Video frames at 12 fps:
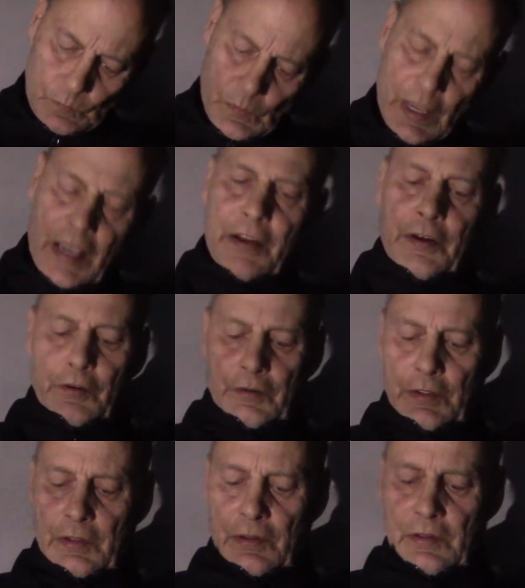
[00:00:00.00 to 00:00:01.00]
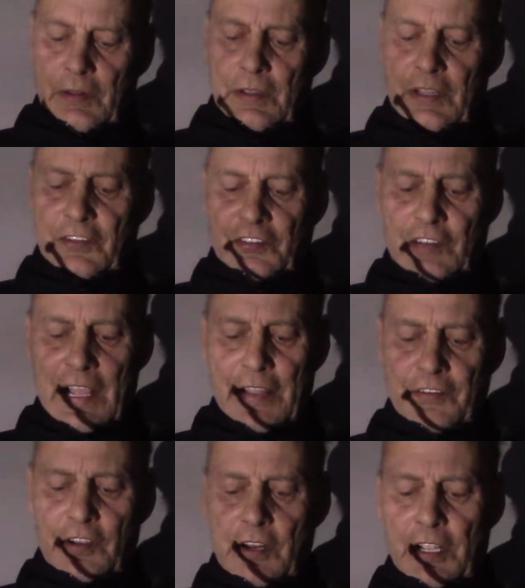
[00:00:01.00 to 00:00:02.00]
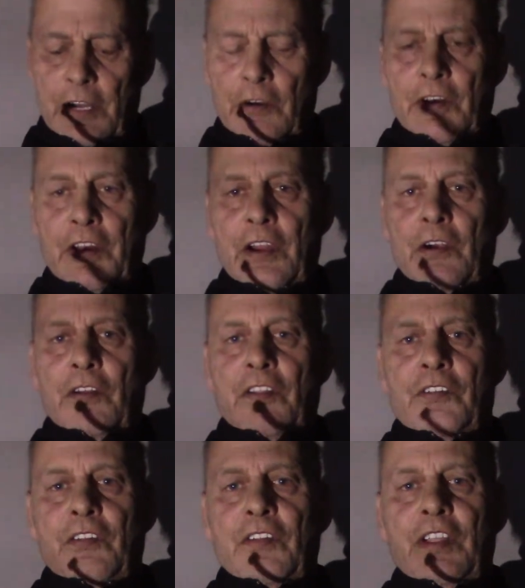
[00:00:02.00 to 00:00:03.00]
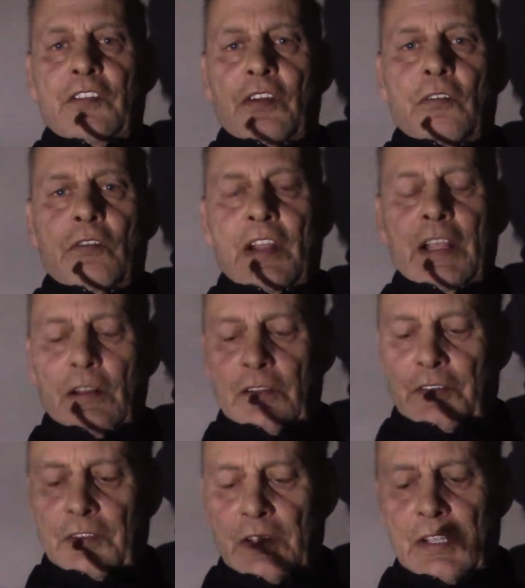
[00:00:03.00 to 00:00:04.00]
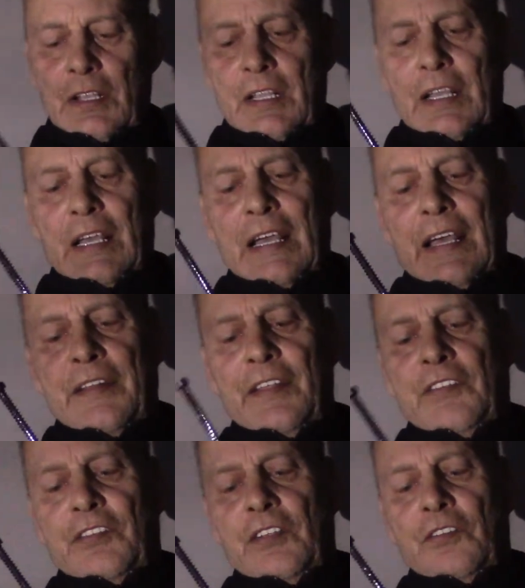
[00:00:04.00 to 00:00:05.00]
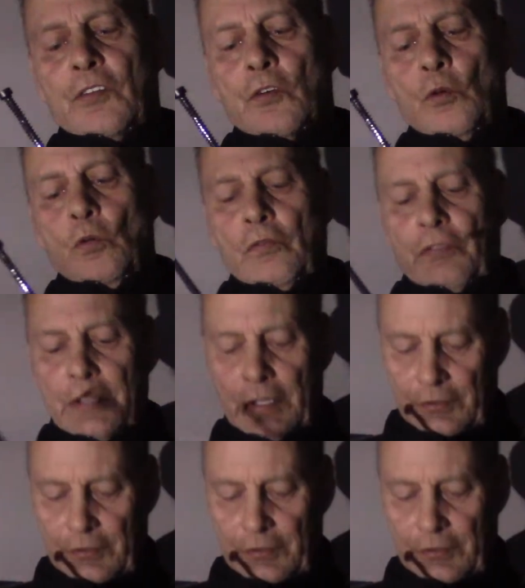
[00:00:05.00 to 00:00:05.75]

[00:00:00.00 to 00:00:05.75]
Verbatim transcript: and it, it slides on here and here. This is, these are rails and this is grooved.